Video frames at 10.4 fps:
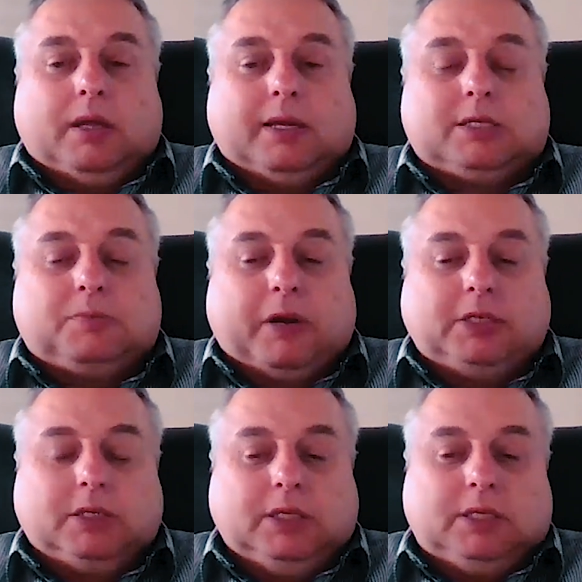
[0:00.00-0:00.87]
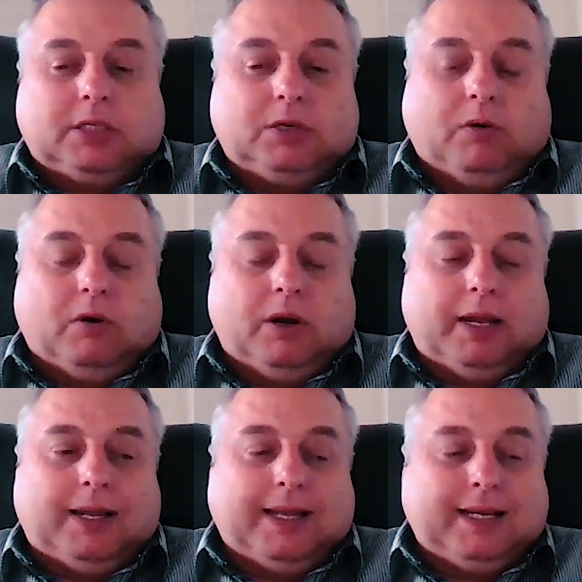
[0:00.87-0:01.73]
especially
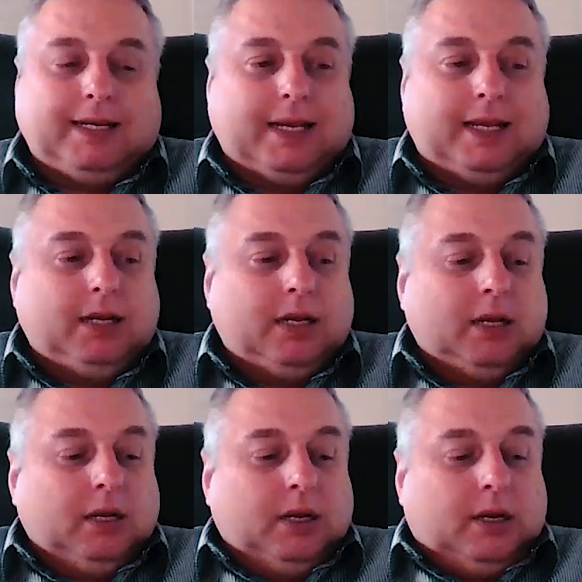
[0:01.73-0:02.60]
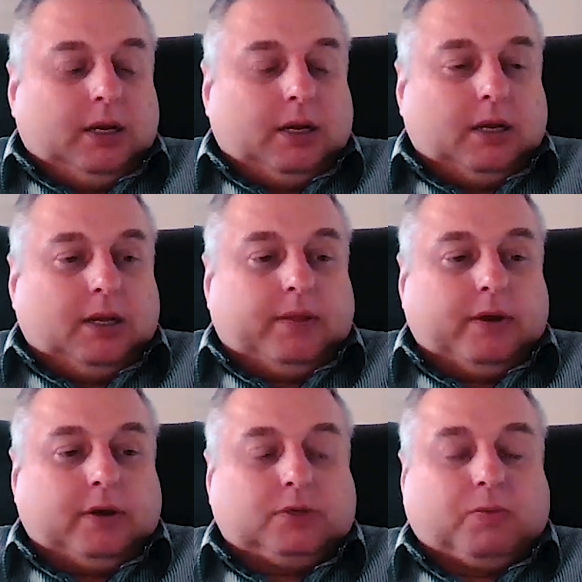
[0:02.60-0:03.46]
Discord and LinkedIn.
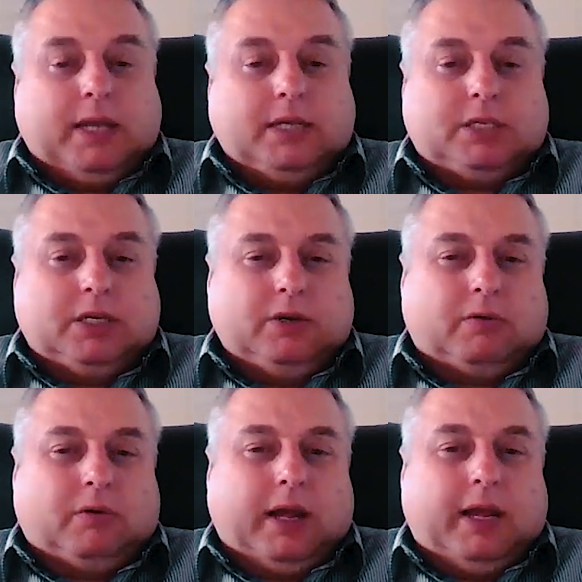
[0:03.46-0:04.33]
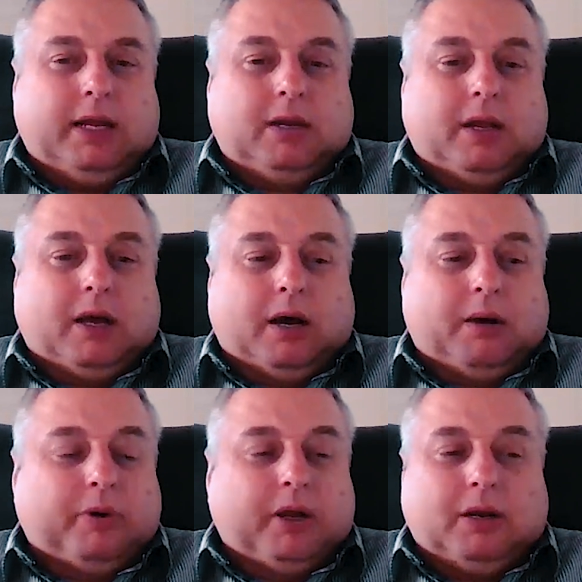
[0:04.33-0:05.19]
There's ways to do it right,
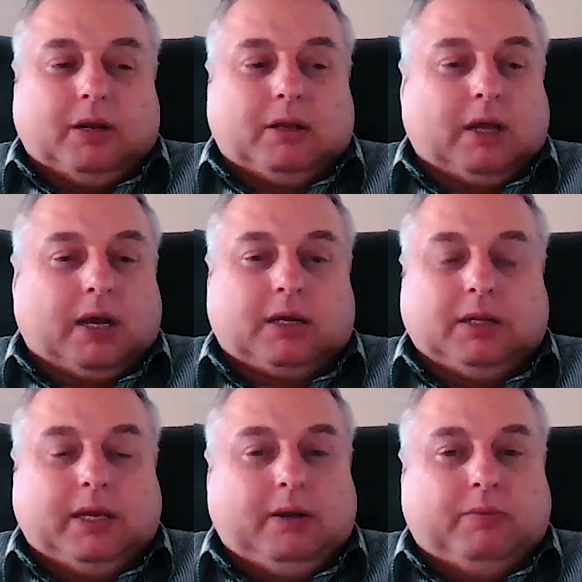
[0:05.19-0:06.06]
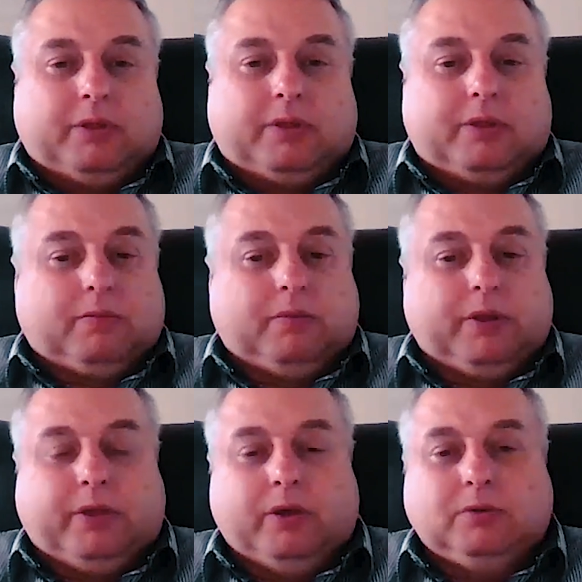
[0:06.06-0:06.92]
but luckily with
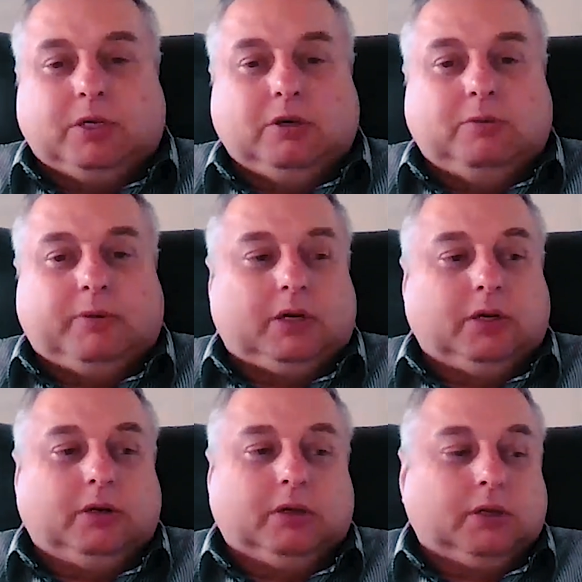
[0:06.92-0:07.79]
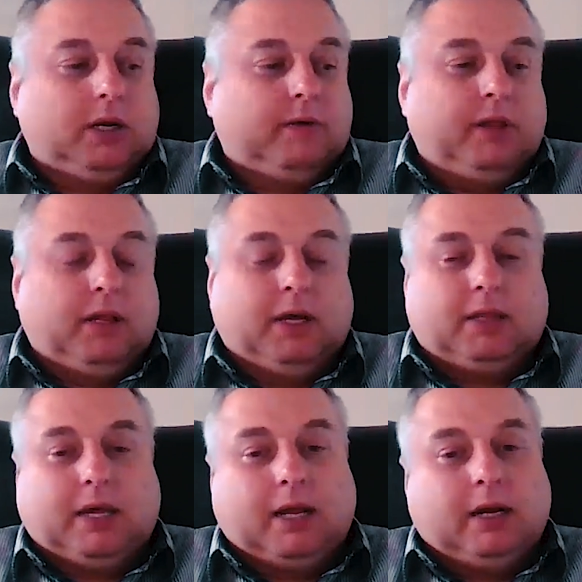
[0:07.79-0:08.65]
YouTube and Google and everything
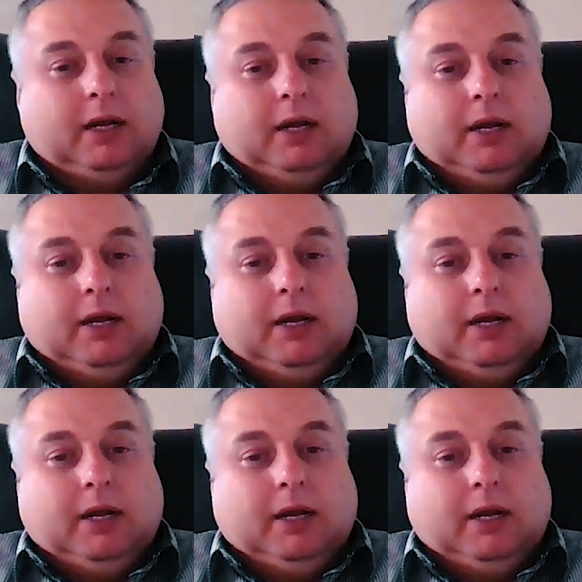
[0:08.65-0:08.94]
like that,